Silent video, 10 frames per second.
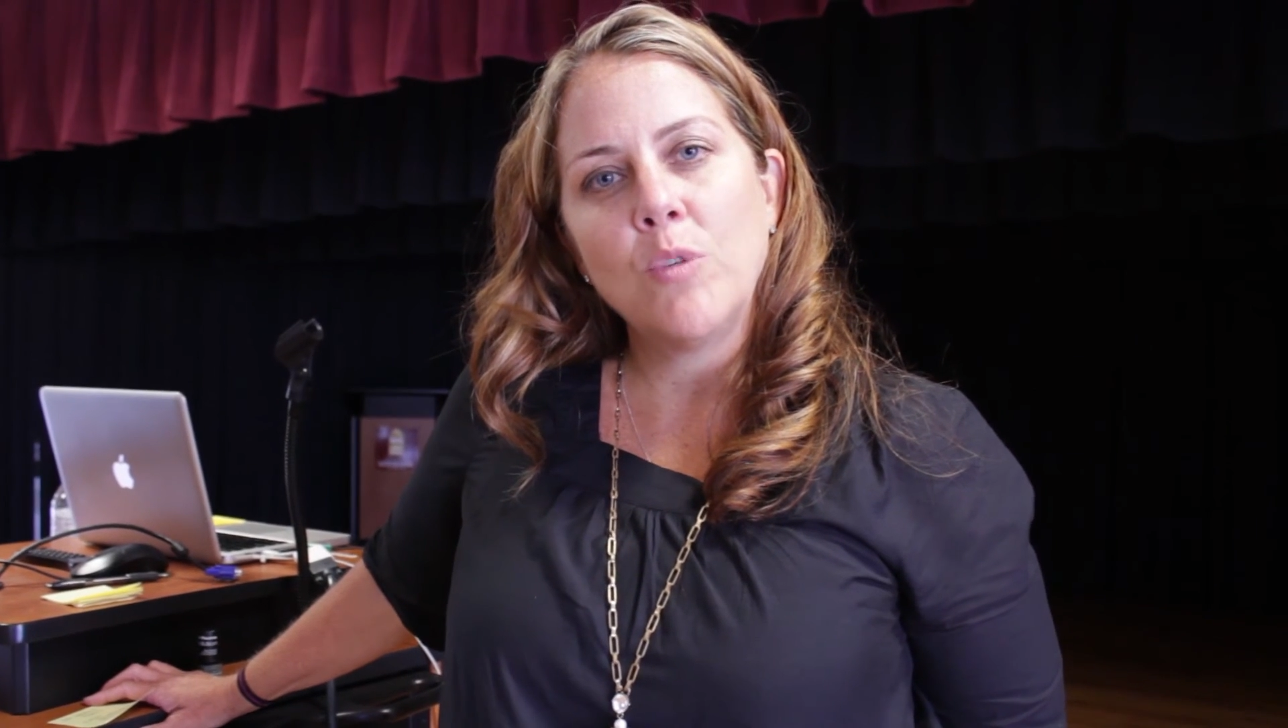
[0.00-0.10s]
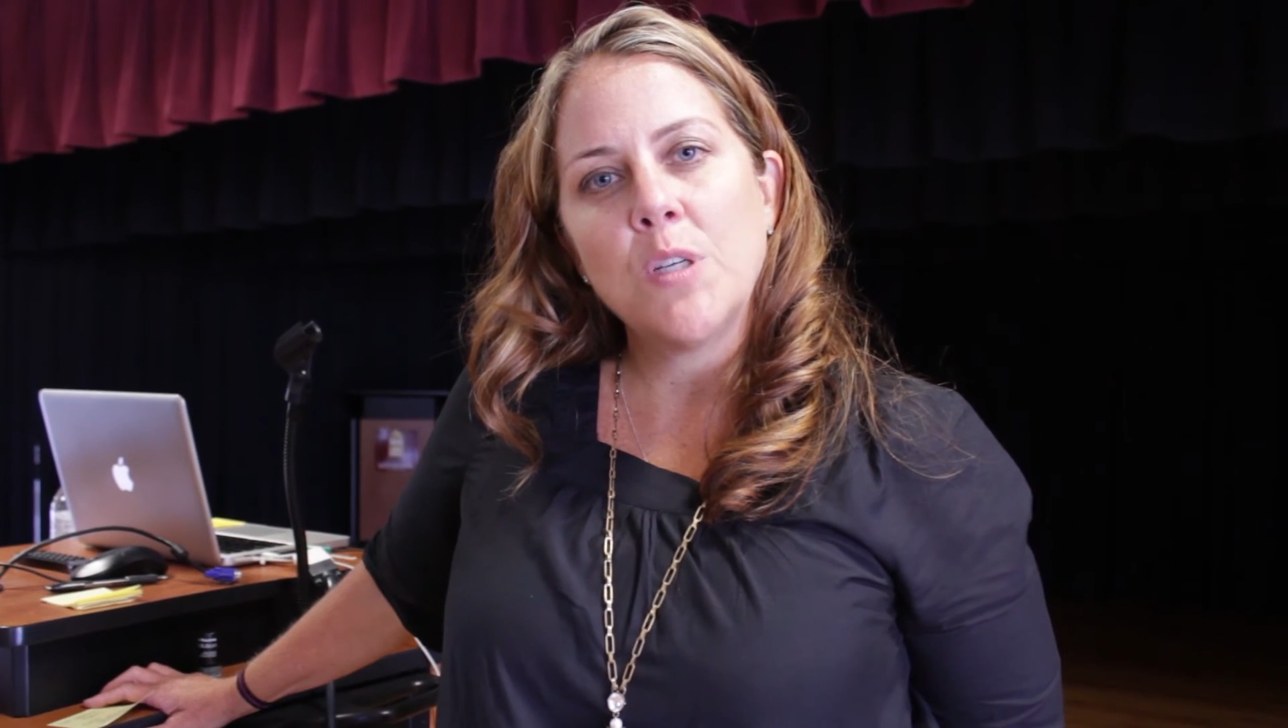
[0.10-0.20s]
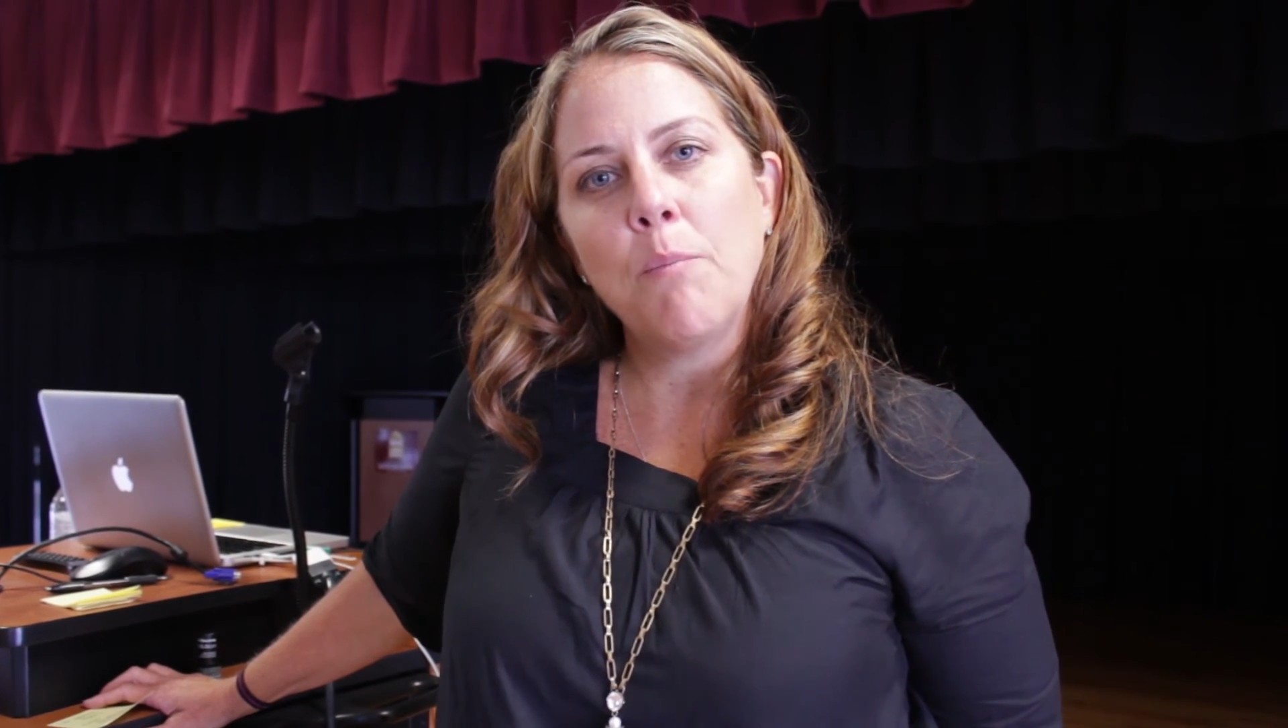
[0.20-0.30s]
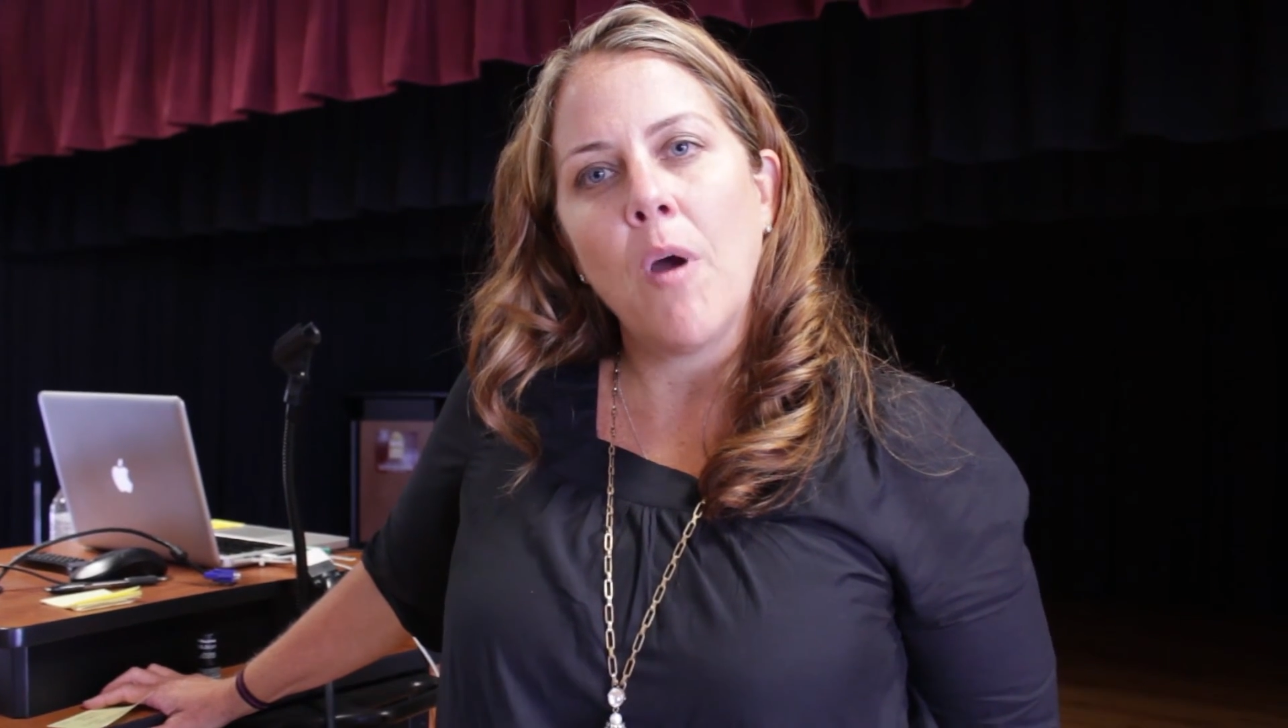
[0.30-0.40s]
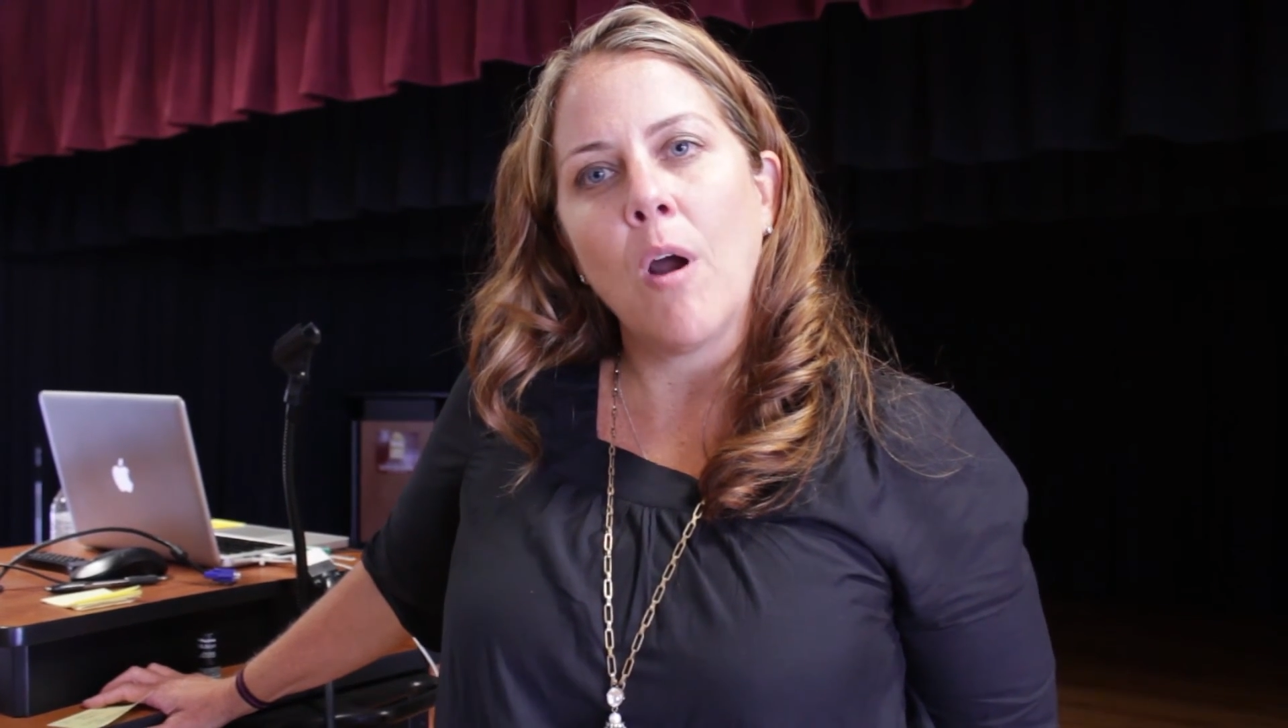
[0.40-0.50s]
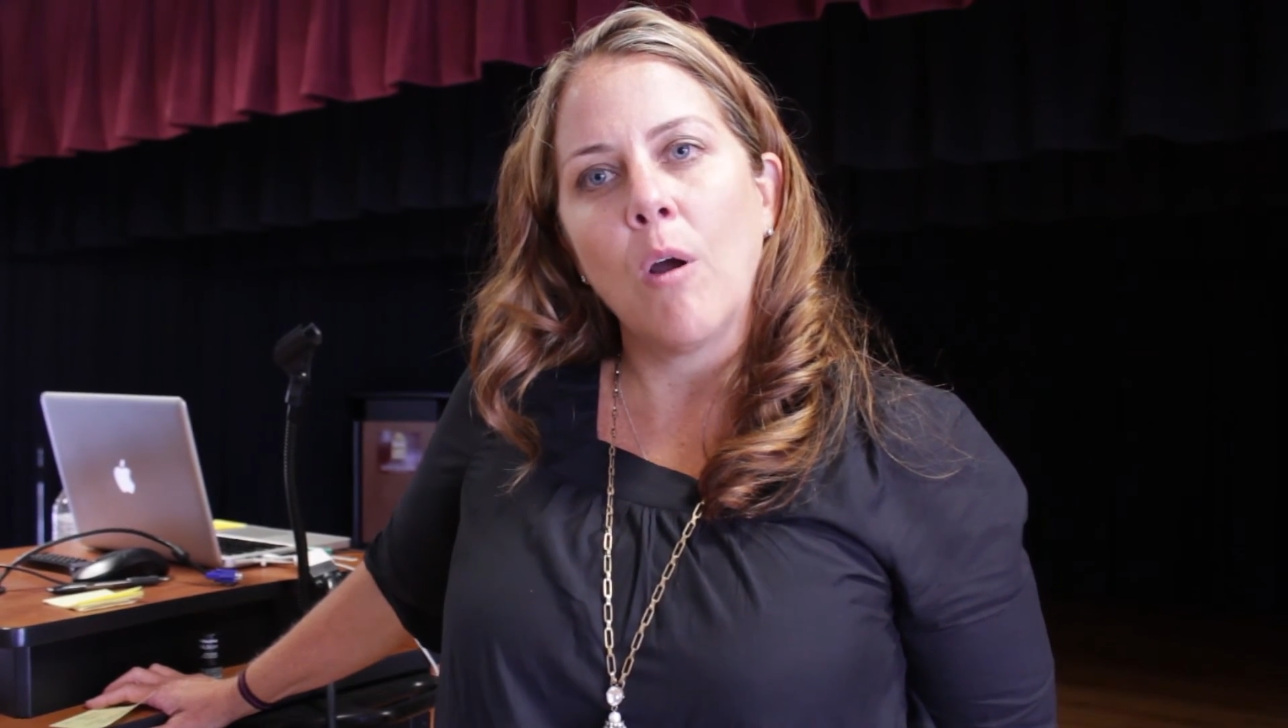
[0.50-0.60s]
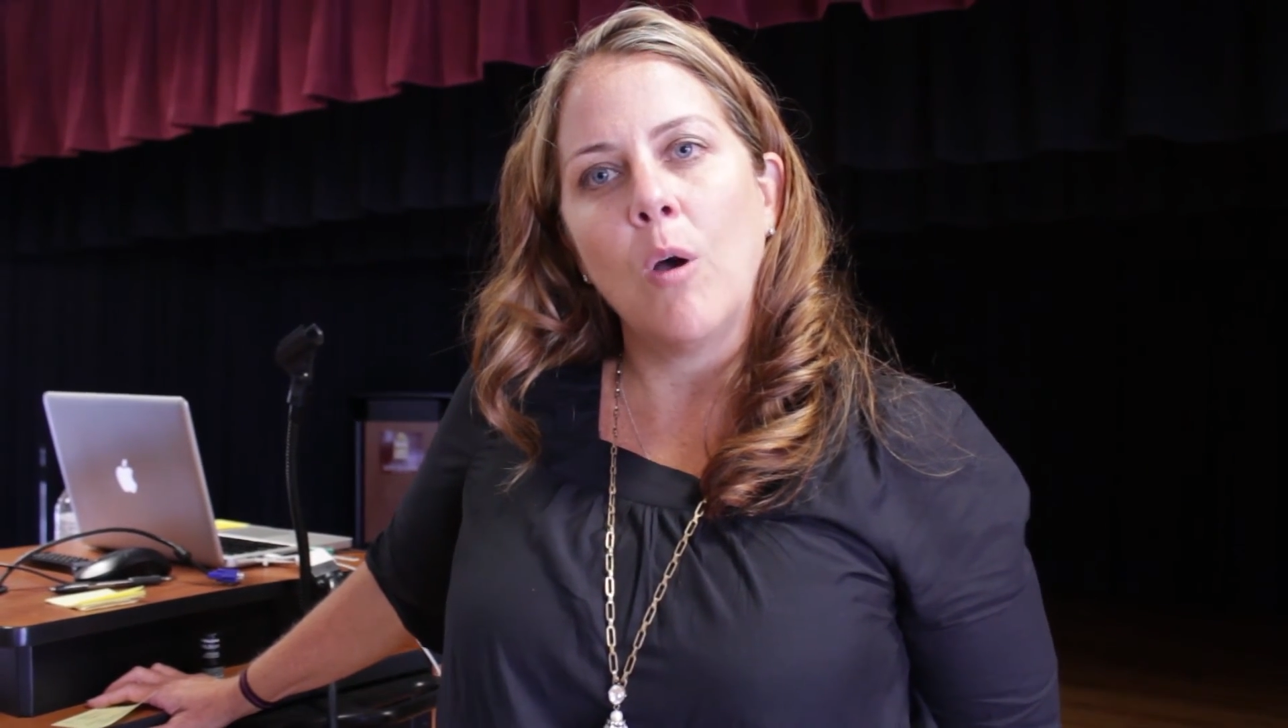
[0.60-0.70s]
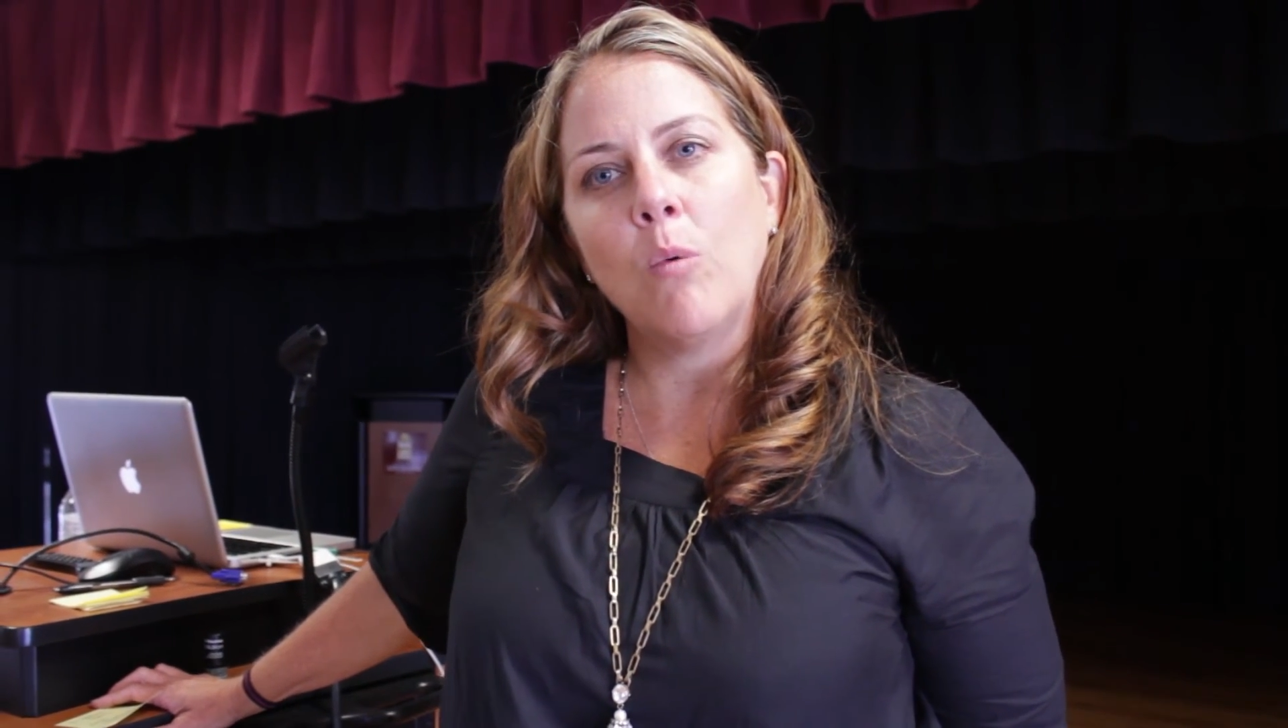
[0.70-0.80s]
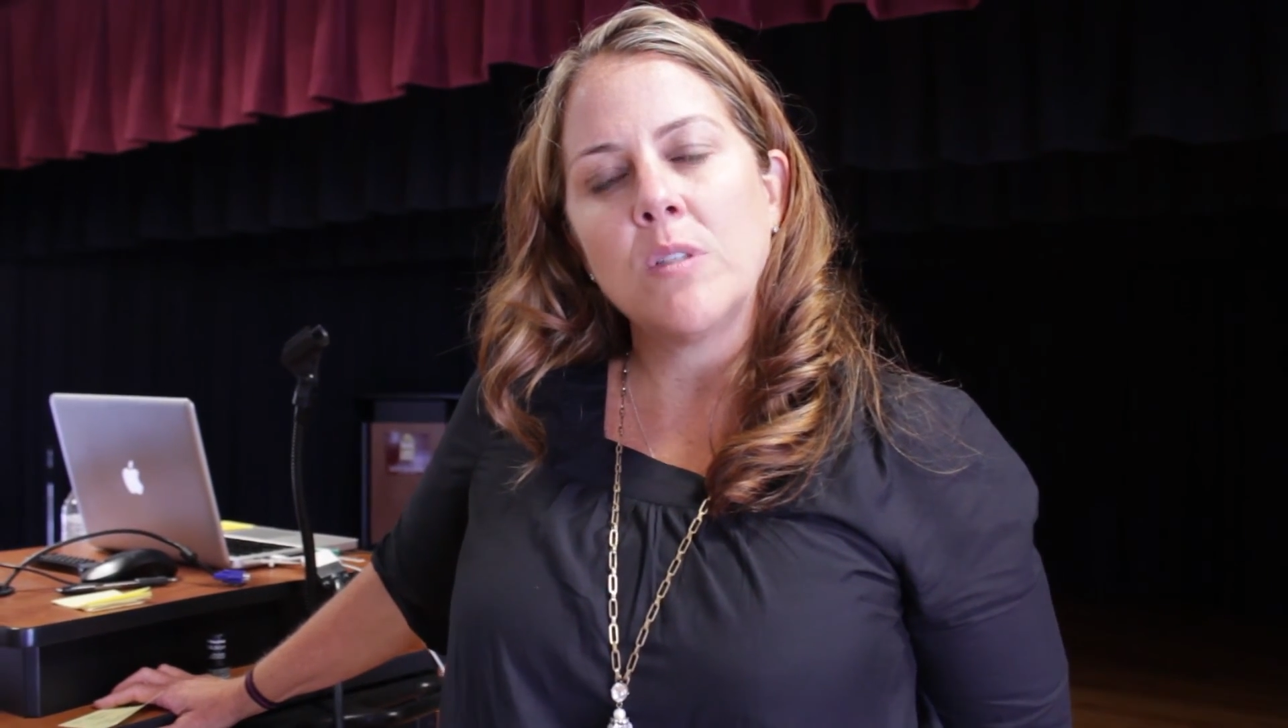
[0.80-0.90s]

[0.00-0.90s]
tomorrow